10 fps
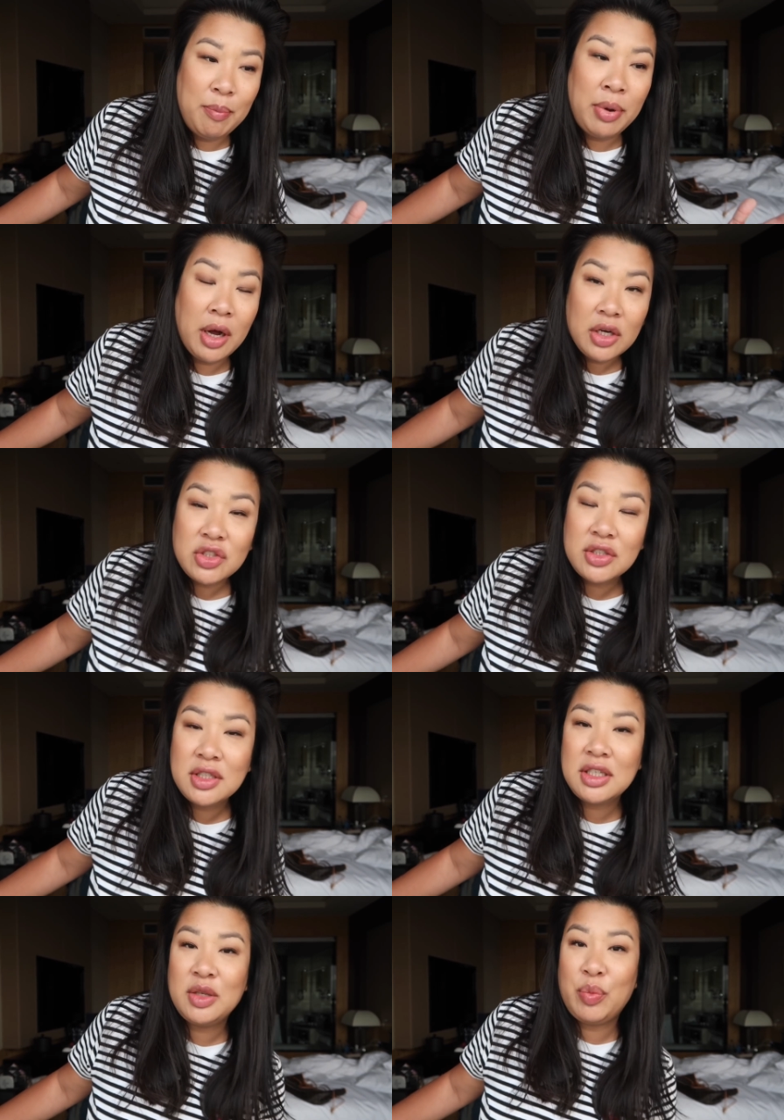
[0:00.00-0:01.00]

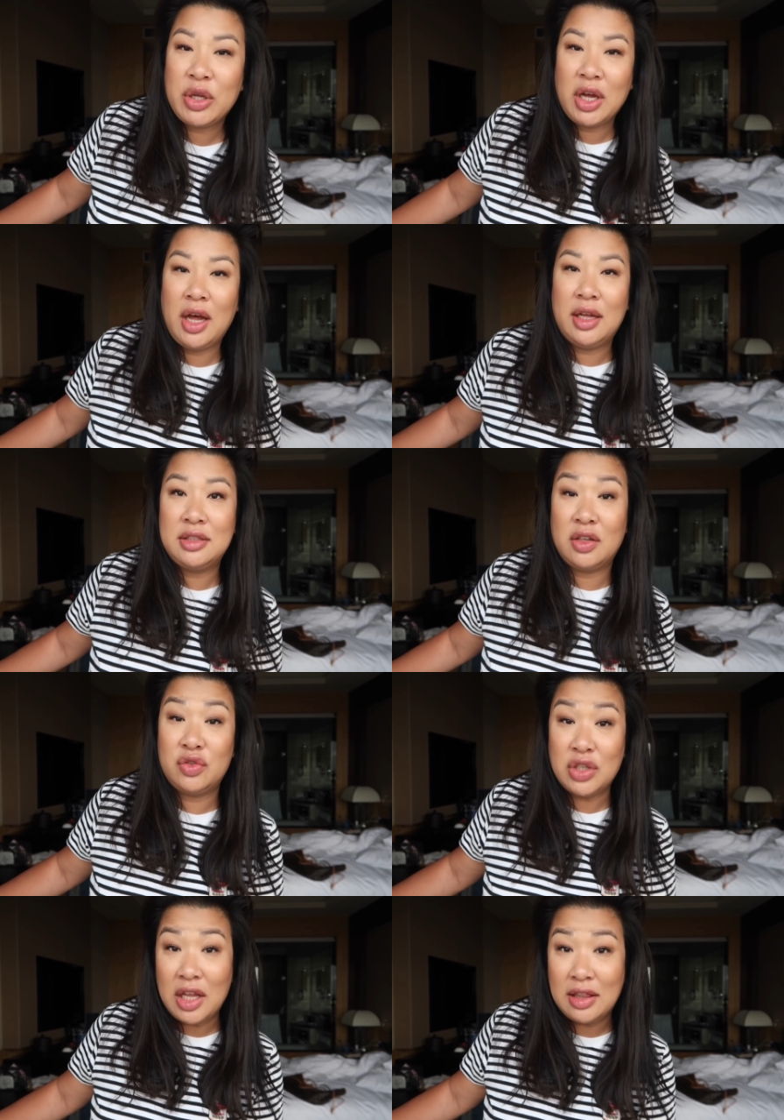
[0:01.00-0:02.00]
Partially because
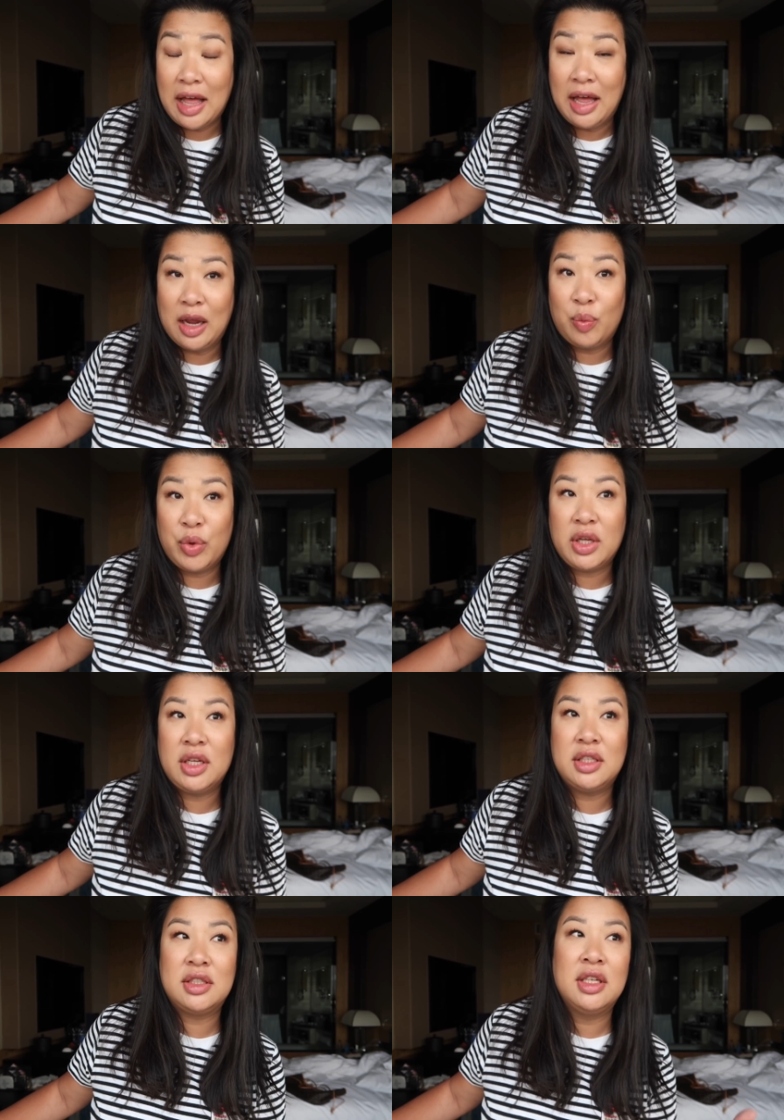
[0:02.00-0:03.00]
of jet lag,
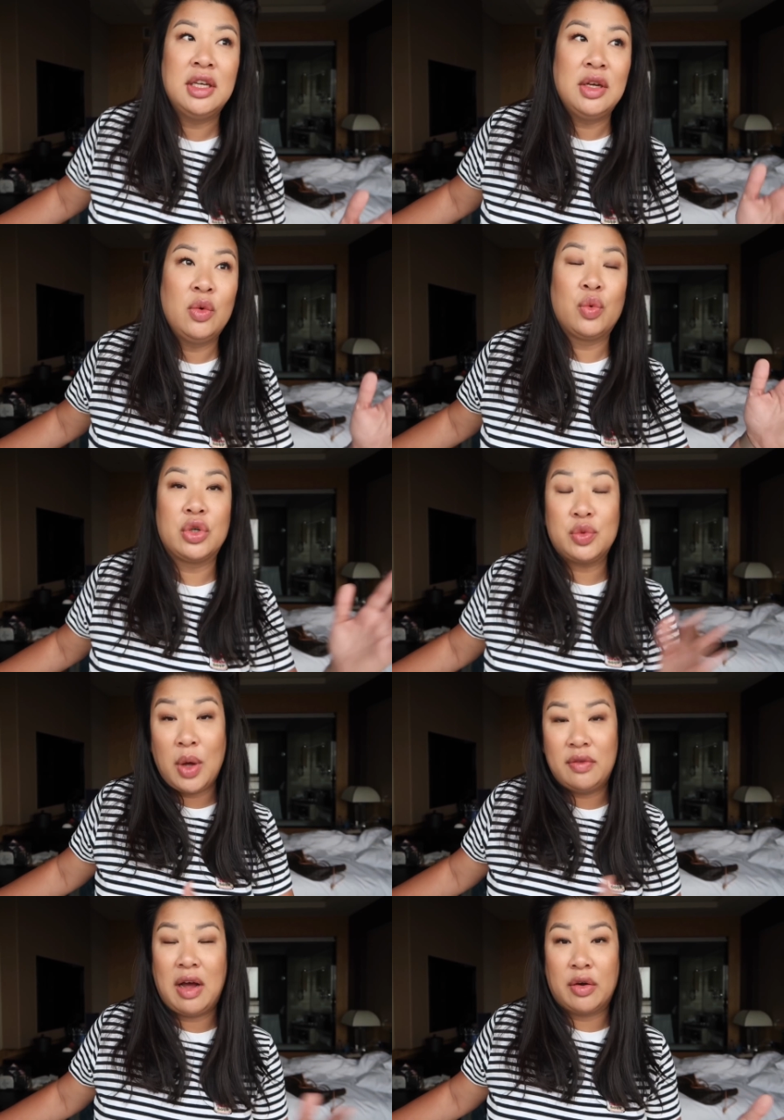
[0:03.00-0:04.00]
because we're
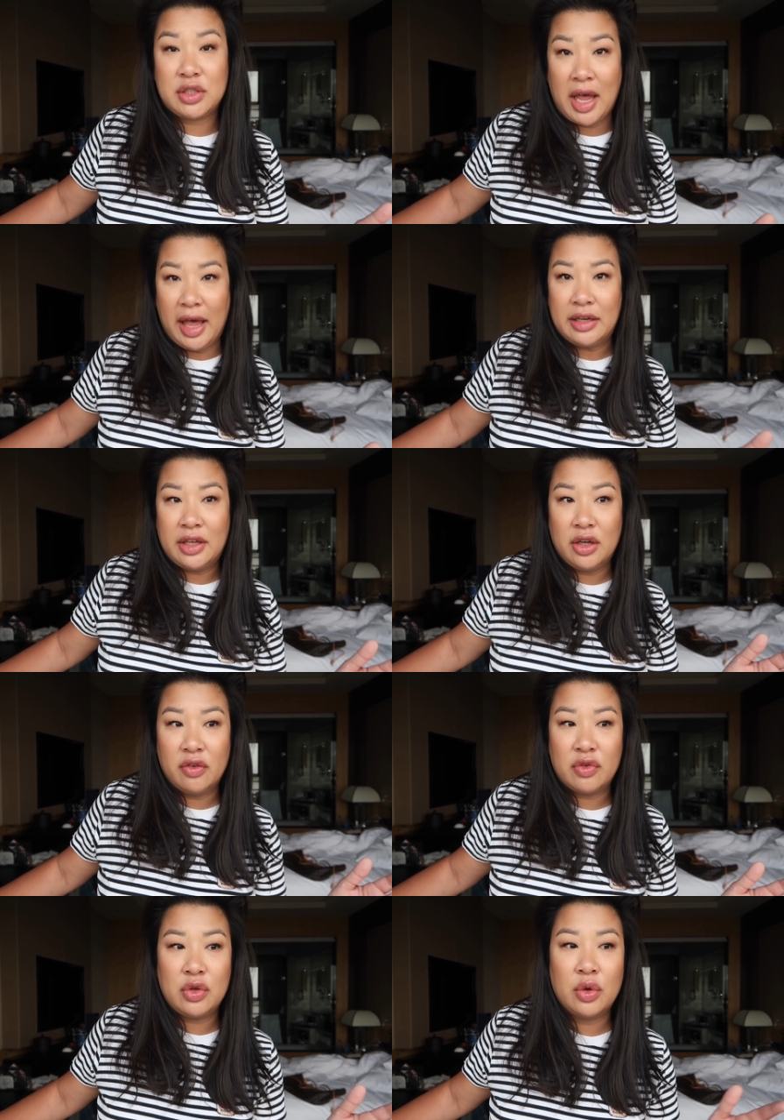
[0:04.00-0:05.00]
12 hours ahead here
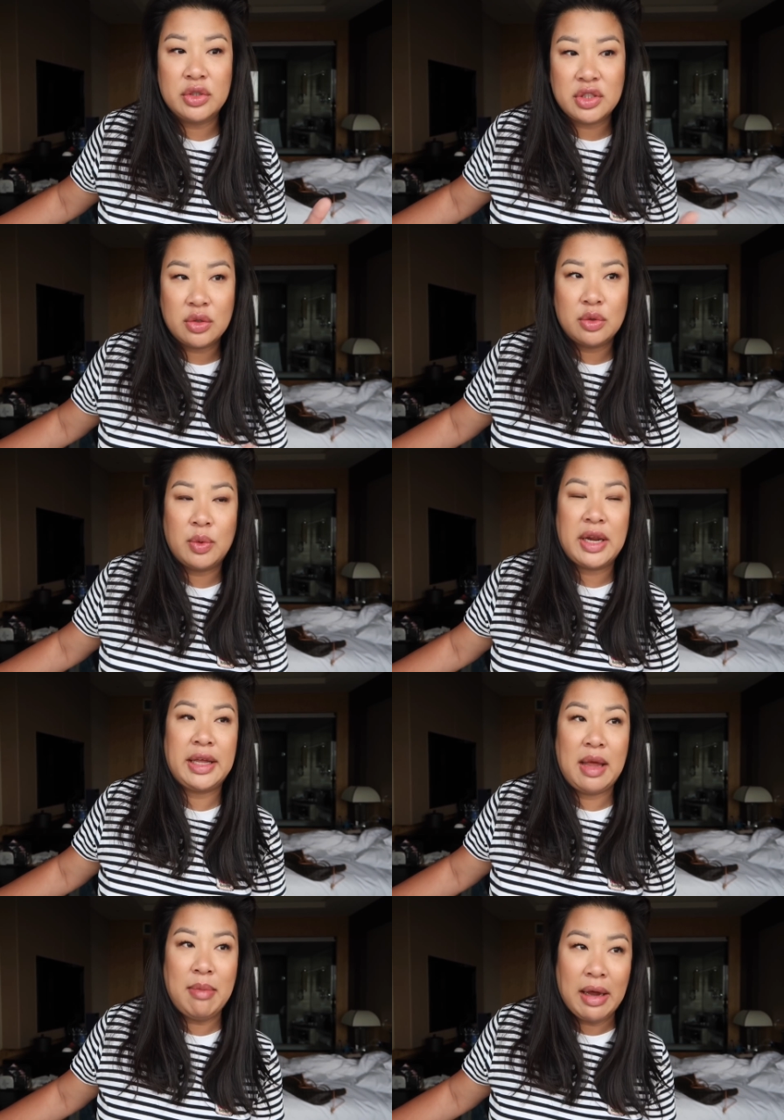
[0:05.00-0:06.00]
of New York, so when
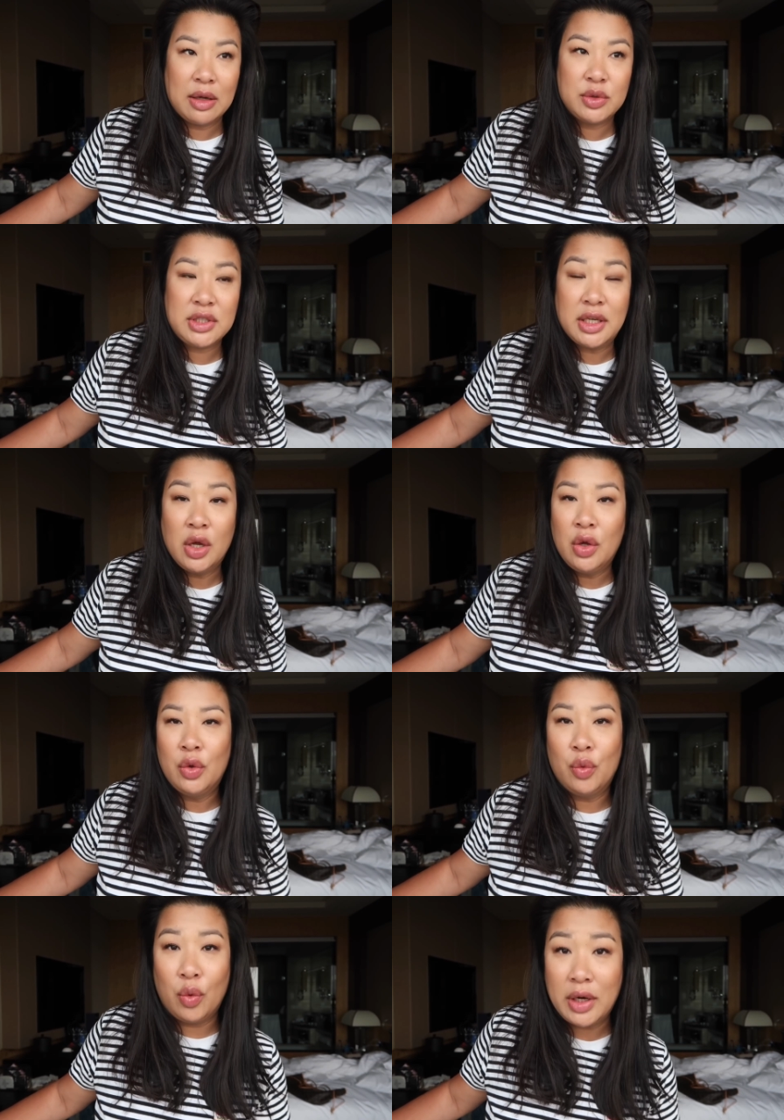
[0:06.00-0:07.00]
I came back it was like
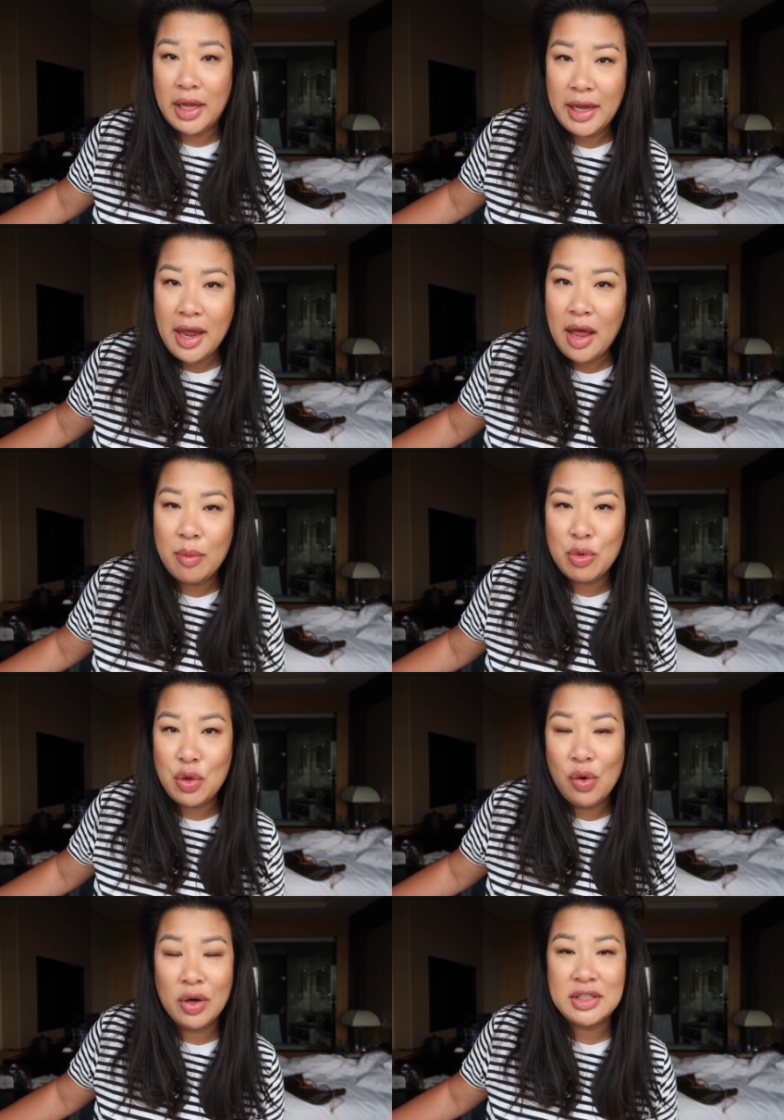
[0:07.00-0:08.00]
1 a.m.
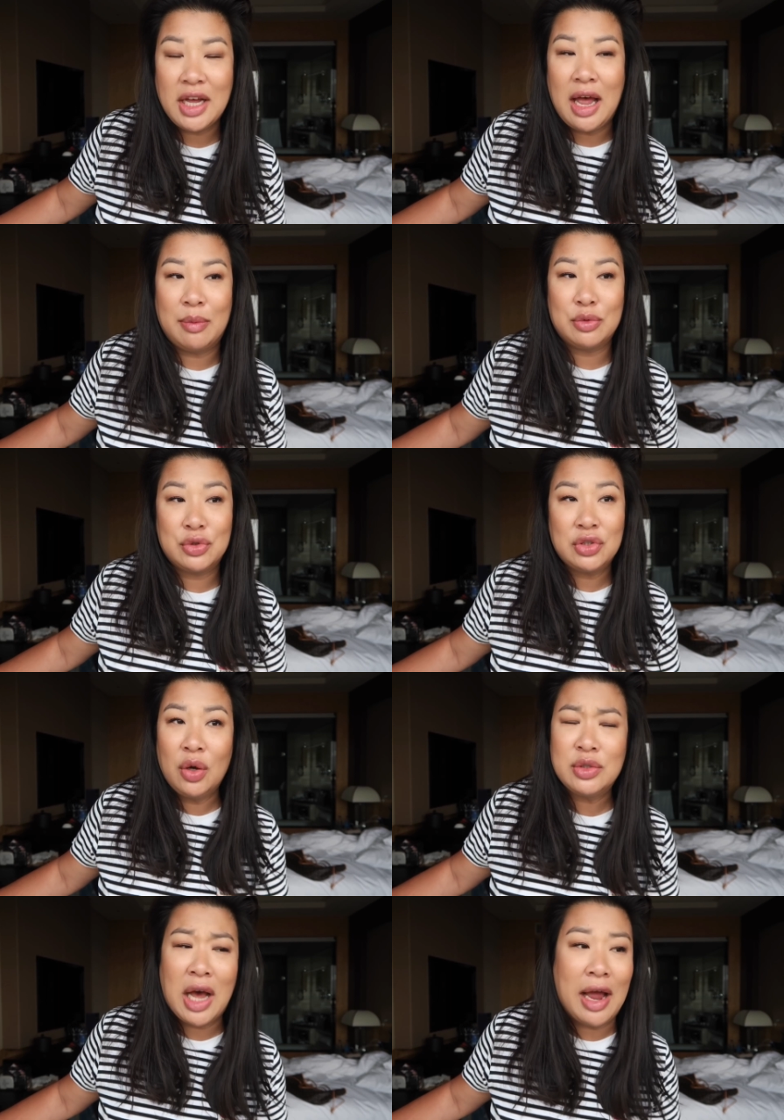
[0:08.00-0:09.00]
New York time, I was
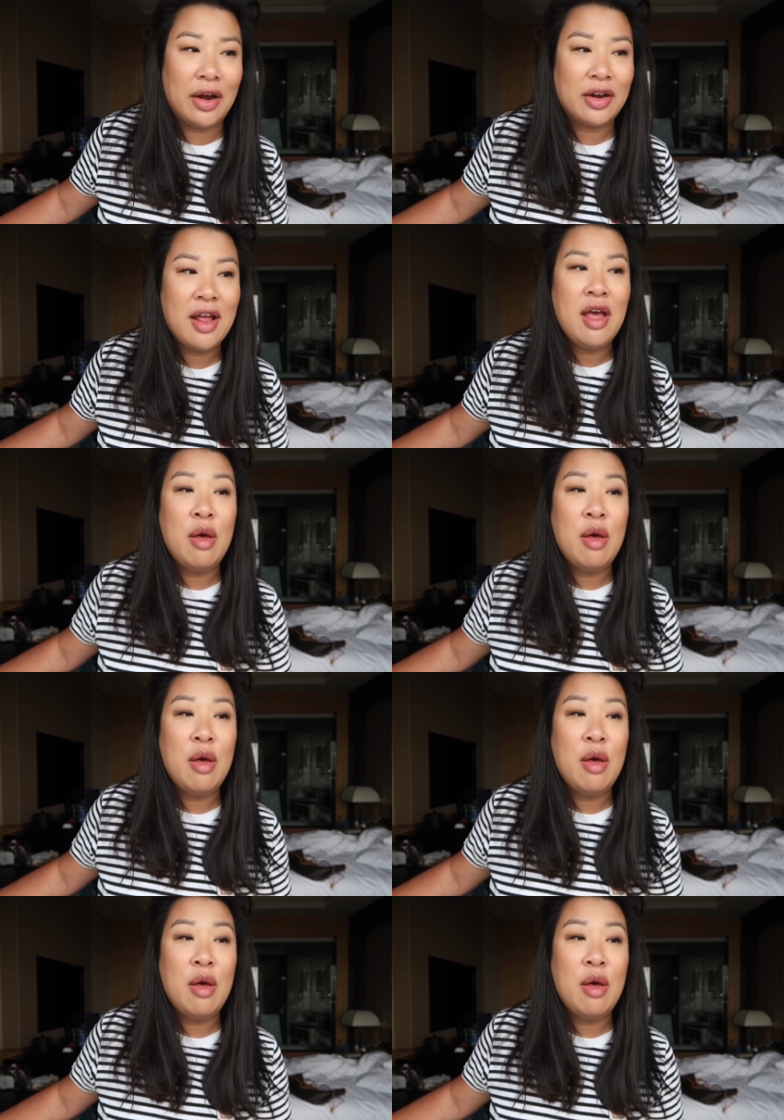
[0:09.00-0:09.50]
so tired.